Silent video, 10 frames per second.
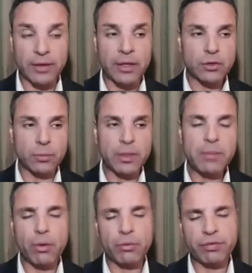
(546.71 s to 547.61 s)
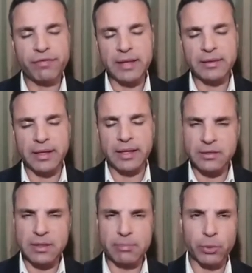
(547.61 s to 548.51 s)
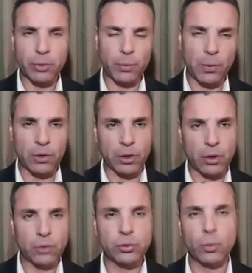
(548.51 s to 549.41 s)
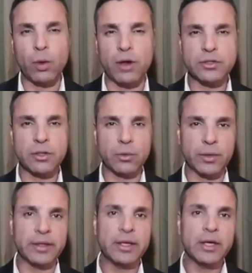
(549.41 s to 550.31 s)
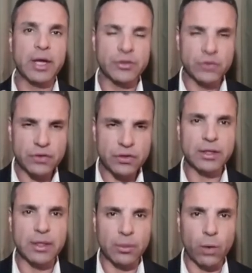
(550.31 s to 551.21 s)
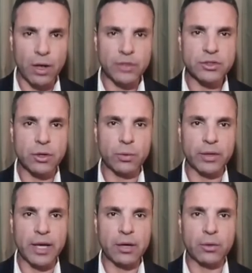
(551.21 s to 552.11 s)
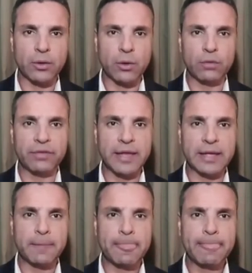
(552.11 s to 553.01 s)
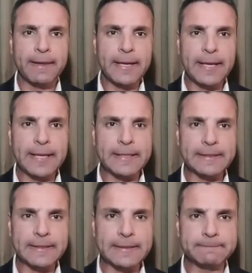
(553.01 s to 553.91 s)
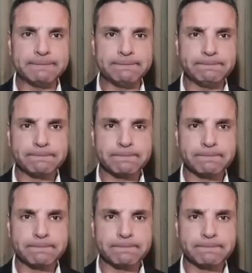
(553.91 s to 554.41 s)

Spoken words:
And so we both felt like at some point we want to go to Warsaw and see the Warsaw ghetto and all of that. And